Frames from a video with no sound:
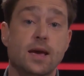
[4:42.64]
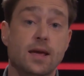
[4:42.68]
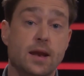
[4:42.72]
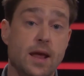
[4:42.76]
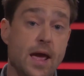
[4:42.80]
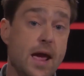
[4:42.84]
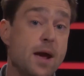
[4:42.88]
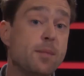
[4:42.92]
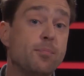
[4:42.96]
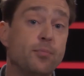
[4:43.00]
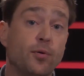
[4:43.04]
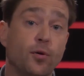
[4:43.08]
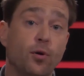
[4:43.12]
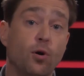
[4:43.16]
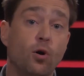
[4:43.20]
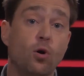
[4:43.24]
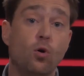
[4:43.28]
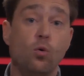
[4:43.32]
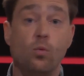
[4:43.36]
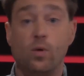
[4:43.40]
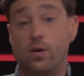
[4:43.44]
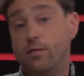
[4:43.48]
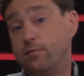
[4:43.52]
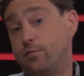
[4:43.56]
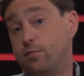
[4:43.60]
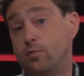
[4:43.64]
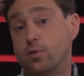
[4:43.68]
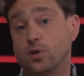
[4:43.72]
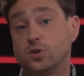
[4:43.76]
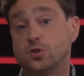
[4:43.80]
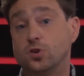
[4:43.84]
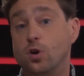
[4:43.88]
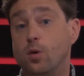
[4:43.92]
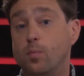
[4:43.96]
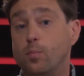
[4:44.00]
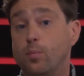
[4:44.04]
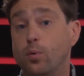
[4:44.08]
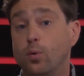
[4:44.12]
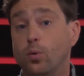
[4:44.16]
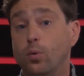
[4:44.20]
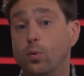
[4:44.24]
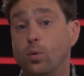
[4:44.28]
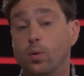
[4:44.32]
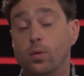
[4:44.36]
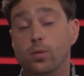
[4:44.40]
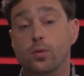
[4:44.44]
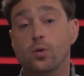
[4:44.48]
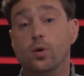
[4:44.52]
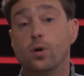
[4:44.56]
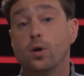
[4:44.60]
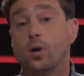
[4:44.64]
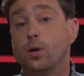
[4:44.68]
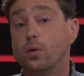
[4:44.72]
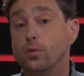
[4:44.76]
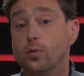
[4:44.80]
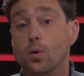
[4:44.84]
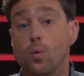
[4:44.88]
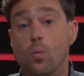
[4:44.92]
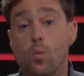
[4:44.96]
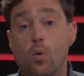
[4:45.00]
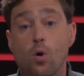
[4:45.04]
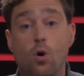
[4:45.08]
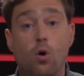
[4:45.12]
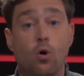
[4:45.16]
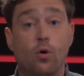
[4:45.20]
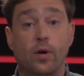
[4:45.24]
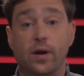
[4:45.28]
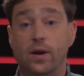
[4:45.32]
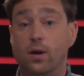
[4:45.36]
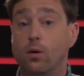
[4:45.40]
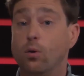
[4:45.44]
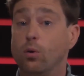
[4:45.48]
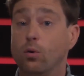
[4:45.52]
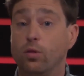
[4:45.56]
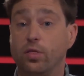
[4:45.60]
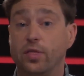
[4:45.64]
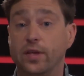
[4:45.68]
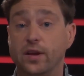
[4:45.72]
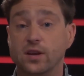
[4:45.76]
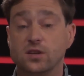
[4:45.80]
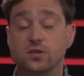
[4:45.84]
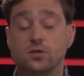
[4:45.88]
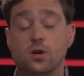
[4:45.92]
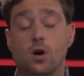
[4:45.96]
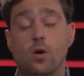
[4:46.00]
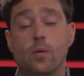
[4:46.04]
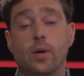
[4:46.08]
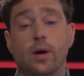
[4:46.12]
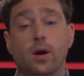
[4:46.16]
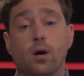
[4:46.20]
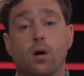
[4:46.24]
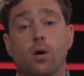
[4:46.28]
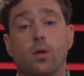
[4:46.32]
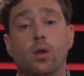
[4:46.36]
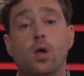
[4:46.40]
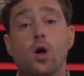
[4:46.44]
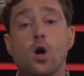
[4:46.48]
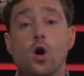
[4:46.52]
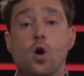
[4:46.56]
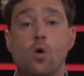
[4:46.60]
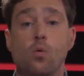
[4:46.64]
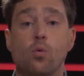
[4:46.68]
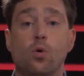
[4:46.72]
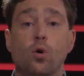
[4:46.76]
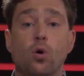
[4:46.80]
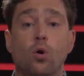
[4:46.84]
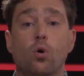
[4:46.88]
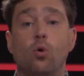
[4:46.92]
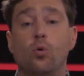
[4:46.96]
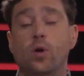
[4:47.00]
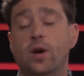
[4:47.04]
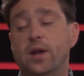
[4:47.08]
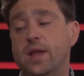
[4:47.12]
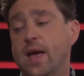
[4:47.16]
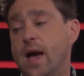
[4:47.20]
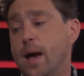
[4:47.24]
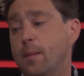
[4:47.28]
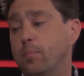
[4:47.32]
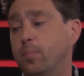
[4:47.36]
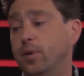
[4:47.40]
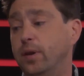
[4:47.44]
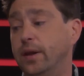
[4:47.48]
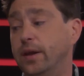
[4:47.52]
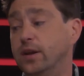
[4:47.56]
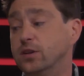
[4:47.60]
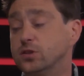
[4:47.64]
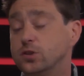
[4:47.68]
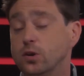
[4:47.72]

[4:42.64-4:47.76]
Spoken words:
in April when, for example, the war and all things going on were already happening.